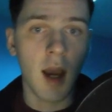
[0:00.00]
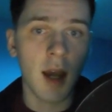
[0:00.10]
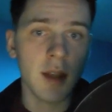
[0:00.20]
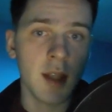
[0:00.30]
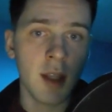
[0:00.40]

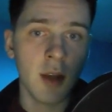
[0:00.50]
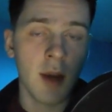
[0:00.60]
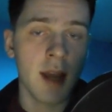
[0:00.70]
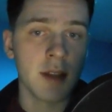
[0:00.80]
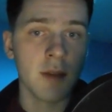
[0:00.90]
and the
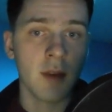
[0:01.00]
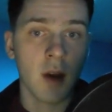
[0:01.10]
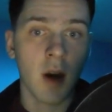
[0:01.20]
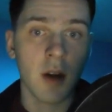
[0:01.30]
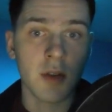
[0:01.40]
US in
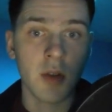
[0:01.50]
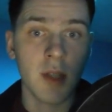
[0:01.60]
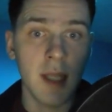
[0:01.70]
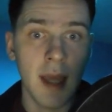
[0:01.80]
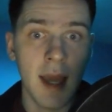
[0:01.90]
regards to the